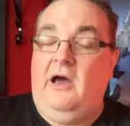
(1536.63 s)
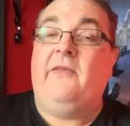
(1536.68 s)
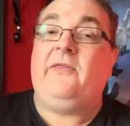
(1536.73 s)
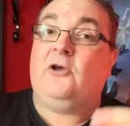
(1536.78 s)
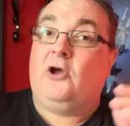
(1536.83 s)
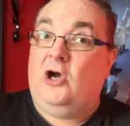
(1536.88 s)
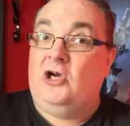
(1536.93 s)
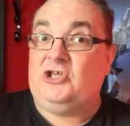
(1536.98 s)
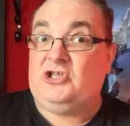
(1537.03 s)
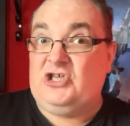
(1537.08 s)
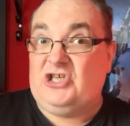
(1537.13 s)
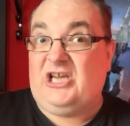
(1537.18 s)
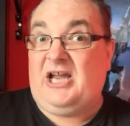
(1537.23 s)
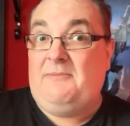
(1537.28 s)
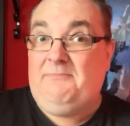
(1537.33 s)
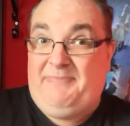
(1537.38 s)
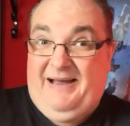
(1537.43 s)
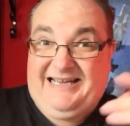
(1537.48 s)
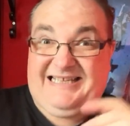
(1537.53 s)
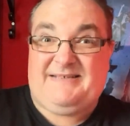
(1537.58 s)
And the guys just
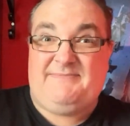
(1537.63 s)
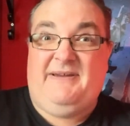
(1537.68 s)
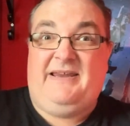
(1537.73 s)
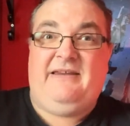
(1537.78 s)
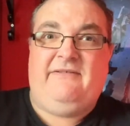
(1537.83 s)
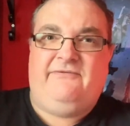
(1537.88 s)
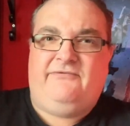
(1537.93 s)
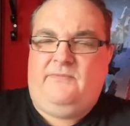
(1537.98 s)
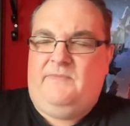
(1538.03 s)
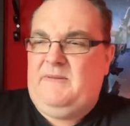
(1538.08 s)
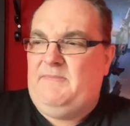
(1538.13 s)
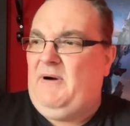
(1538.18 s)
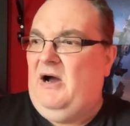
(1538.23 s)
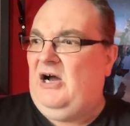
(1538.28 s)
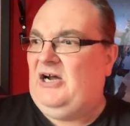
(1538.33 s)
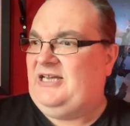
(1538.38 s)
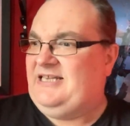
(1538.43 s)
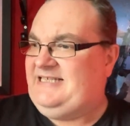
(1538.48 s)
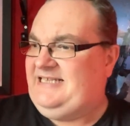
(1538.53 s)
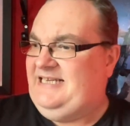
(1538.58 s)
come back to me from the
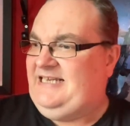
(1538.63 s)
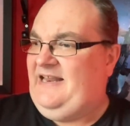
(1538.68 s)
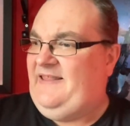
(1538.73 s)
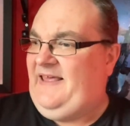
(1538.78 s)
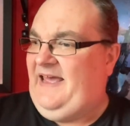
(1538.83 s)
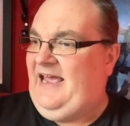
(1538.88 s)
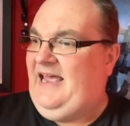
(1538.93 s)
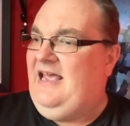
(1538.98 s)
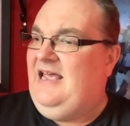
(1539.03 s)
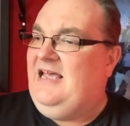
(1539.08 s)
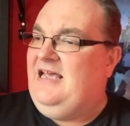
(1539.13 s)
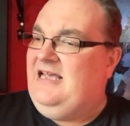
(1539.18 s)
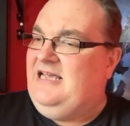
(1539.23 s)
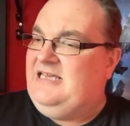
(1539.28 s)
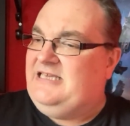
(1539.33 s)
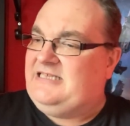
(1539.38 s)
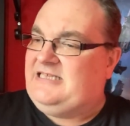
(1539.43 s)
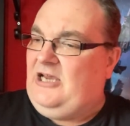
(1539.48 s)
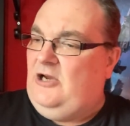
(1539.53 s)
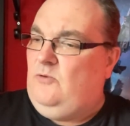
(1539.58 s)
marketing and that.
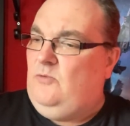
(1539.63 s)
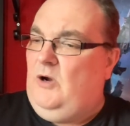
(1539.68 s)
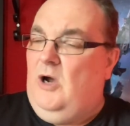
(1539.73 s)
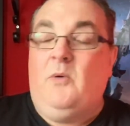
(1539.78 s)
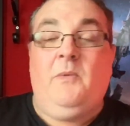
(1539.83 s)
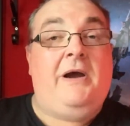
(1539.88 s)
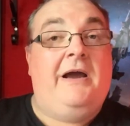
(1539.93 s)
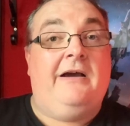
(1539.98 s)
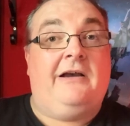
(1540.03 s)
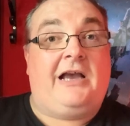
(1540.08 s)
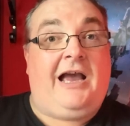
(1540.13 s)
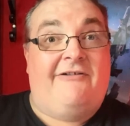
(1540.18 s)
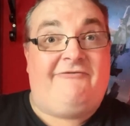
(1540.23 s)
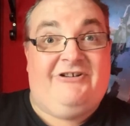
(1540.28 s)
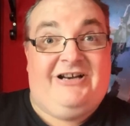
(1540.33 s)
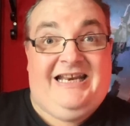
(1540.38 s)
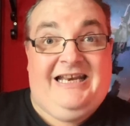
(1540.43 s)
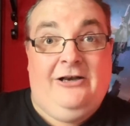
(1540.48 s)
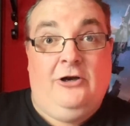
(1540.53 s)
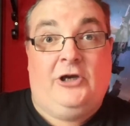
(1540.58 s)
So we're
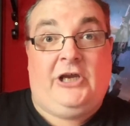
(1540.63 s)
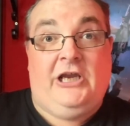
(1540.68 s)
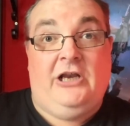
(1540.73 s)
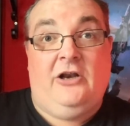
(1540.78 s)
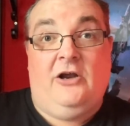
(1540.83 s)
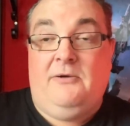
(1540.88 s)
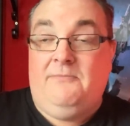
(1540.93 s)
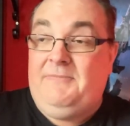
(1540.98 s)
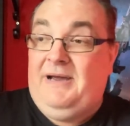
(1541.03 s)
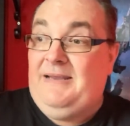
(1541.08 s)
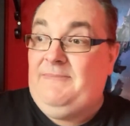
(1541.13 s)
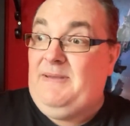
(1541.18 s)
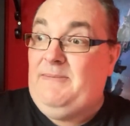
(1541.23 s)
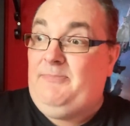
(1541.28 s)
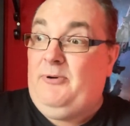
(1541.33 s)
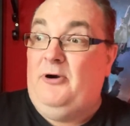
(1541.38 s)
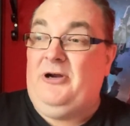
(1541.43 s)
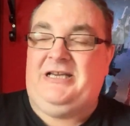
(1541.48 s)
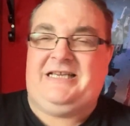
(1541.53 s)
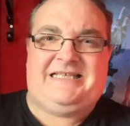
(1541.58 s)
currently looking at maybe
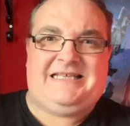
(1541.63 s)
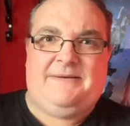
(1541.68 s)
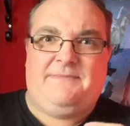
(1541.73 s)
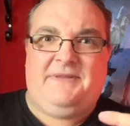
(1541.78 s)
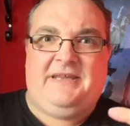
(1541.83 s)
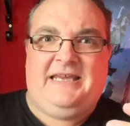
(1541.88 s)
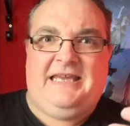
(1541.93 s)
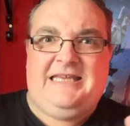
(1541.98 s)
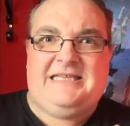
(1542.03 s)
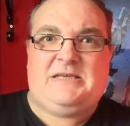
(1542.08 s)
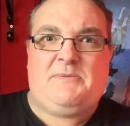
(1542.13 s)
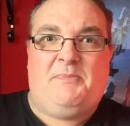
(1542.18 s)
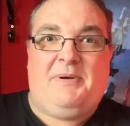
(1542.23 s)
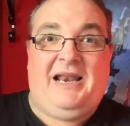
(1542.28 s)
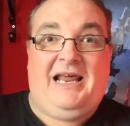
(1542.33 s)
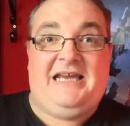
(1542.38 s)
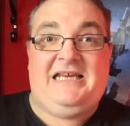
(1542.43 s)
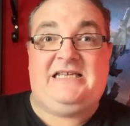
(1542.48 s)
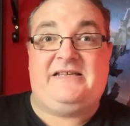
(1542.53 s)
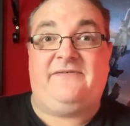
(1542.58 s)
putting something into
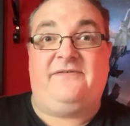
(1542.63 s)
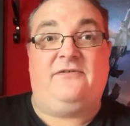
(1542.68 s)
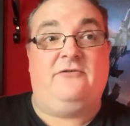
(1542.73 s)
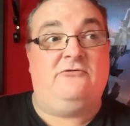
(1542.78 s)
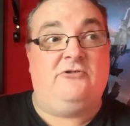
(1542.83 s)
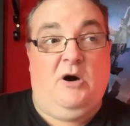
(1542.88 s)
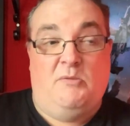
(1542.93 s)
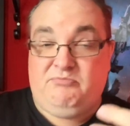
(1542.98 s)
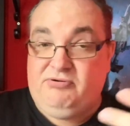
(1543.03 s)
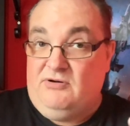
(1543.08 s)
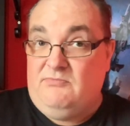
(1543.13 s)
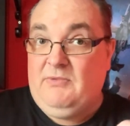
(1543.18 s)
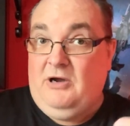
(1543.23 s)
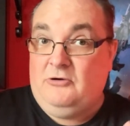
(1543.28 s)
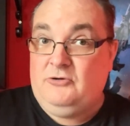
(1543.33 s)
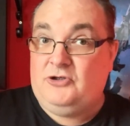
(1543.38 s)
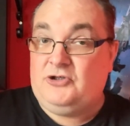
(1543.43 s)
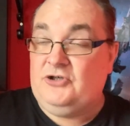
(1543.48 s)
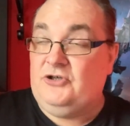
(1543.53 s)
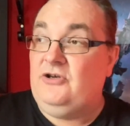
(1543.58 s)
place for a
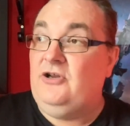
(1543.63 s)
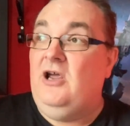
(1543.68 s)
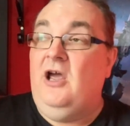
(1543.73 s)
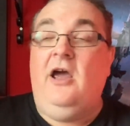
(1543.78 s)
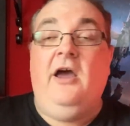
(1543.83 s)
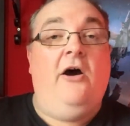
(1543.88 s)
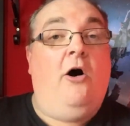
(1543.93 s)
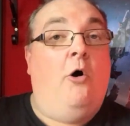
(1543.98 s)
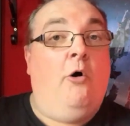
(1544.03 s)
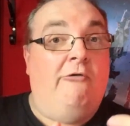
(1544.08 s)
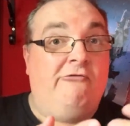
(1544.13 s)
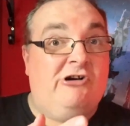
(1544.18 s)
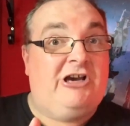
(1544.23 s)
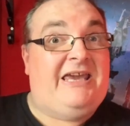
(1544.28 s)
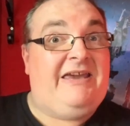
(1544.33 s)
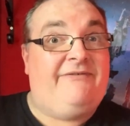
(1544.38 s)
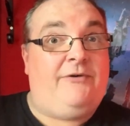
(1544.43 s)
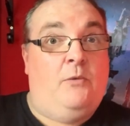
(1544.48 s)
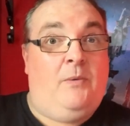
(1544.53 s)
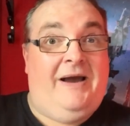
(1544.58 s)
promotion or a
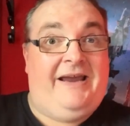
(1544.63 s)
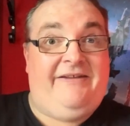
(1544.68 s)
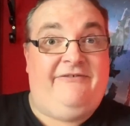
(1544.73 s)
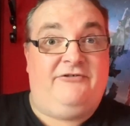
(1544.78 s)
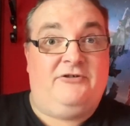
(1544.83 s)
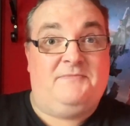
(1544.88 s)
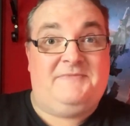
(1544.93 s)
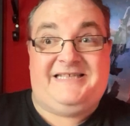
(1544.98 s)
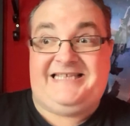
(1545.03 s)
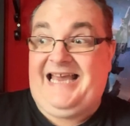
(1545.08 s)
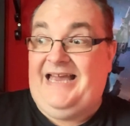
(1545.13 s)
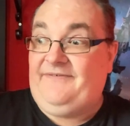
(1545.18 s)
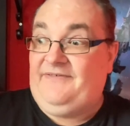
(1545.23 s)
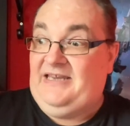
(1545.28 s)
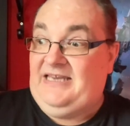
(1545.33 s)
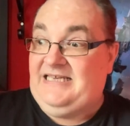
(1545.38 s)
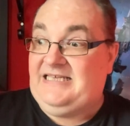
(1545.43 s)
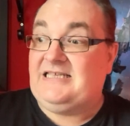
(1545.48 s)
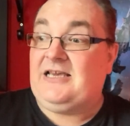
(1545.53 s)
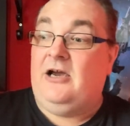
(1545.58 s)
giveaway from
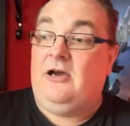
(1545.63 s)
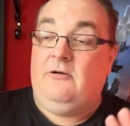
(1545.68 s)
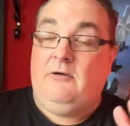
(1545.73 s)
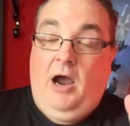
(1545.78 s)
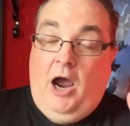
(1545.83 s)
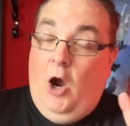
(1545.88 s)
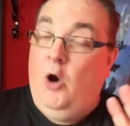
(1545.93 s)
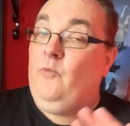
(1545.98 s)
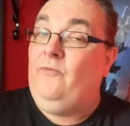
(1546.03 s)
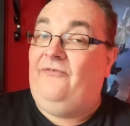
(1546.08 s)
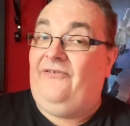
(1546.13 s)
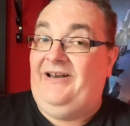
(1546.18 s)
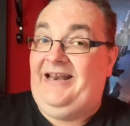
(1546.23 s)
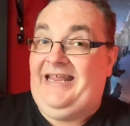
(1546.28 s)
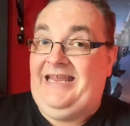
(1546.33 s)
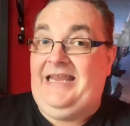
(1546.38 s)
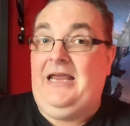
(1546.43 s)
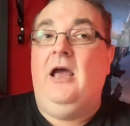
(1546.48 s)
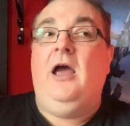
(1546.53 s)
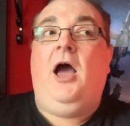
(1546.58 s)
Zavvi. So
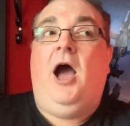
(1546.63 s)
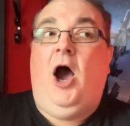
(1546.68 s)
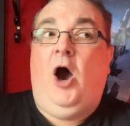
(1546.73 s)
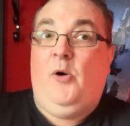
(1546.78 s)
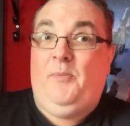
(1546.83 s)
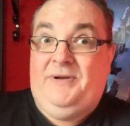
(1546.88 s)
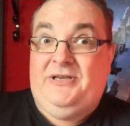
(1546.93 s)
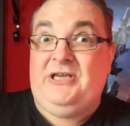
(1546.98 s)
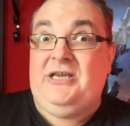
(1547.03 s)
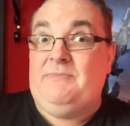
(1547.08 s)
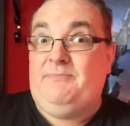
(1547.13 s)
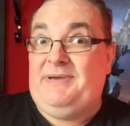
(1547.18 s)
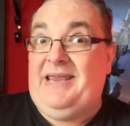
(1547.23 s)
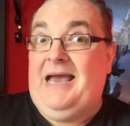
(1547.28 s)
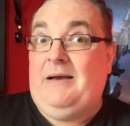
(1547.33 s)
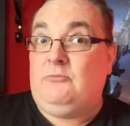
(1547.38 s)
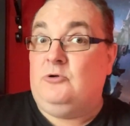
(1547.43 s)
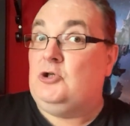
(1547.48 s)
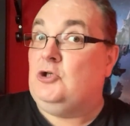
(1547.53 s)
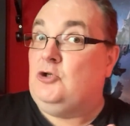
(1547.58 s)
hopefully I'll be
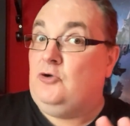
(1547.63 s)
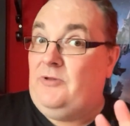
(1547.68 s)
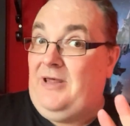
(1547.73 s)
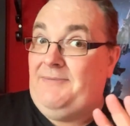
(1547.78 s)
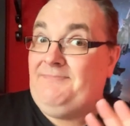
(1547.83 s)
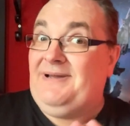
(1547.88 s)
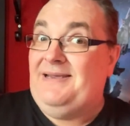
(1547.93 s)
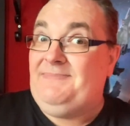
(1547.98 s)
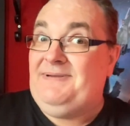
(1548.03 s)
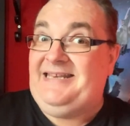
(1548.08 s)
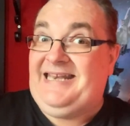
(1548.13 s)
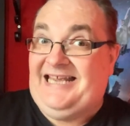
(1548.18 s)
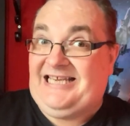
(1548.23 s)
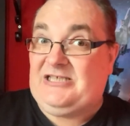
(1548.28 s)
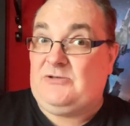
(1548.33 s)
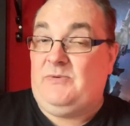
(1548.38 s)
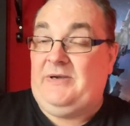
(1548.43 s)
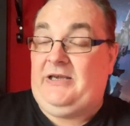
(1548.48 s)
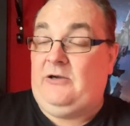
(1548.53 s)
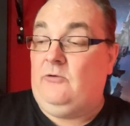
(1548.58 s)
able to do that maybe
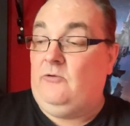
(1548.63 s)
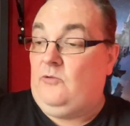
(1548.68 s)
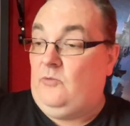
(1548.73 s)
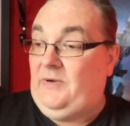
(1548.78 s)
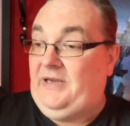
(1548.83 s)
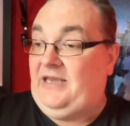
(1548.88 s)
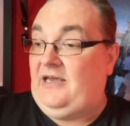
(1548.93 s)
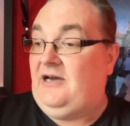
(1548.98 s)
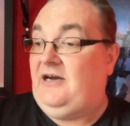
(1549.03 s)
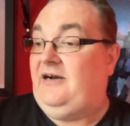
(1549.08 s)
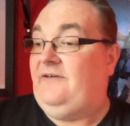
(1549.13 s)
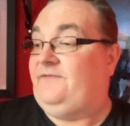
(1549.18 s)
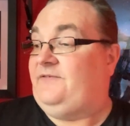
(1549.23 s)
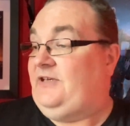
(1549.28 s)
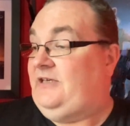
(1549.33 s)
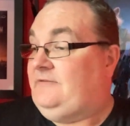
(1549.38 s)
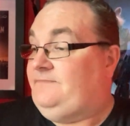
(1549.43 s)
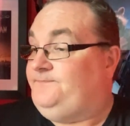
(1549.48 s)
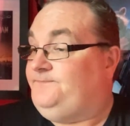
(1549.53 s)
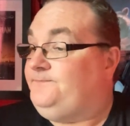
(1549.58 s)
next week or the week after.